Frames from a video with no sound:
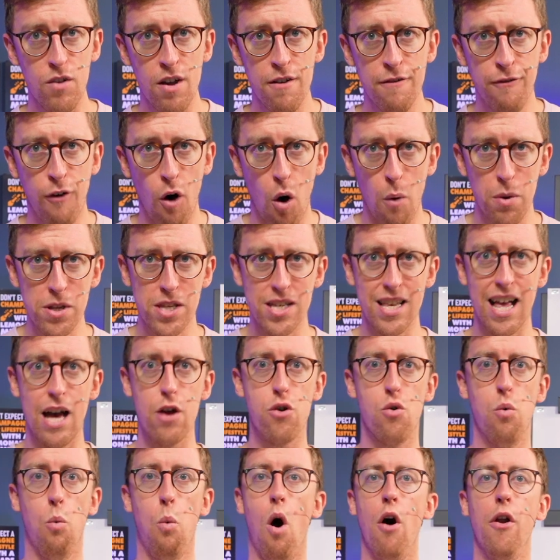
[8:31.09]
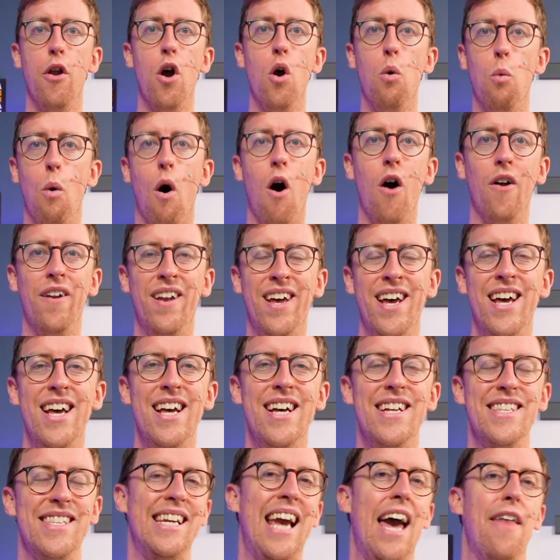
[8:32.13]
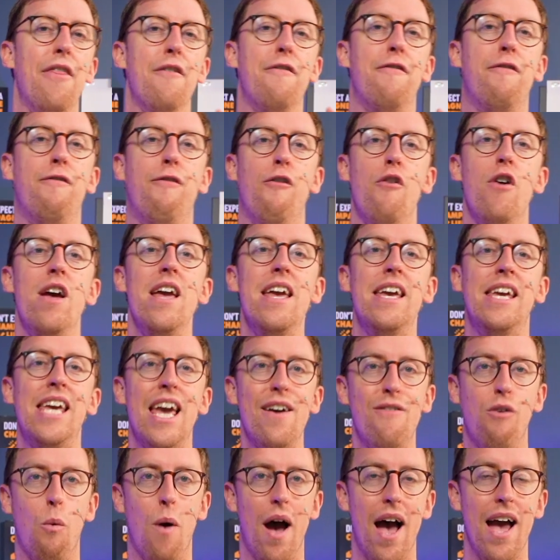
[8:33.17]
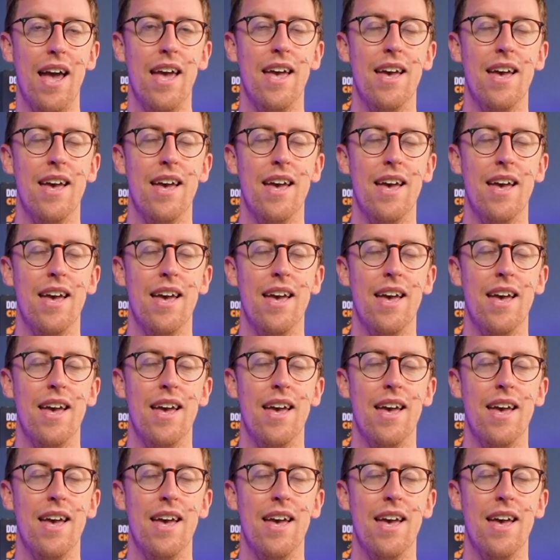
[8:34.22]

forward slash one oh one to get the free giveaway,